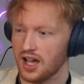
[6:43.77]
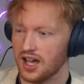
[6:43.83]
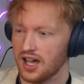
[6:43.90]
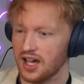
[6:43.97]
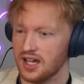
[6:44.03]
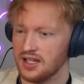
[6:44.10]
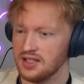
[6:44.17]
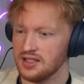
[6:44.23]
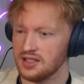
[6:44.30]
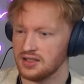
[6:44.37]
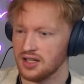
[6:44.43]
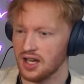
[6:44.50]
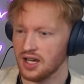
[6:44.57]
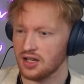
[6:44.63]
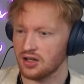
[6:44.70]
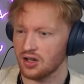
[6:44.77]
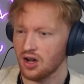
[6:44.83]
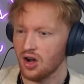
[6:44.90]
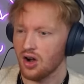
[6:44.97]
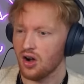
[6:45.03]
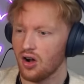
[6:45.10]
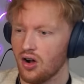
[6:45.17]
Einstein?
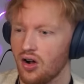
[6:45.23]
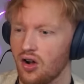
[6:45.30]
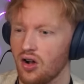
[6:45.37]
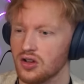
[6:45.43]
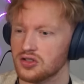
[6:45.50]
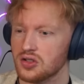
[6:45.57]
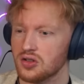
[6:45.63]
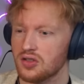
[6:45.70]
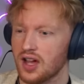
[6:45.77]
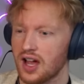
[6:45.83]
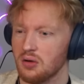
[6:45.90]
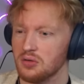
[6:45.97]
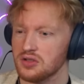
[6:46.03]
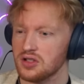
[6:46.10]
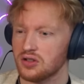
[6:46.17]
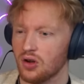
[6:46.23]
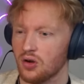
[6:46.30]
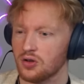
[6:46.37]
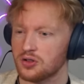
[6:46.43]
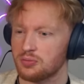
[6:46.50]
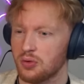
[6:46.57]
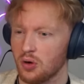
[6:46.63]
Oh, so that was the
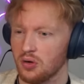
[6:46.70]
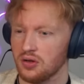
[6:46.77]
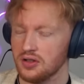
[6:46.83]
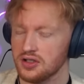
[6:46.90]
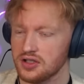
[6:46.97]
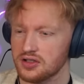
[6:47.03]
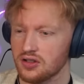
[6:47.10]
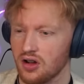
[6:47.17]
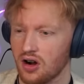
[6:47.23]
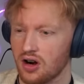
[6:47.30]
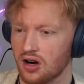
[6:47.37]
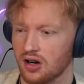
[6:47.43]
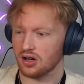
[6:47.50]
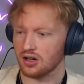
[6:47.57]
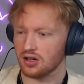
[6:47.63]
dog's bolt at the start.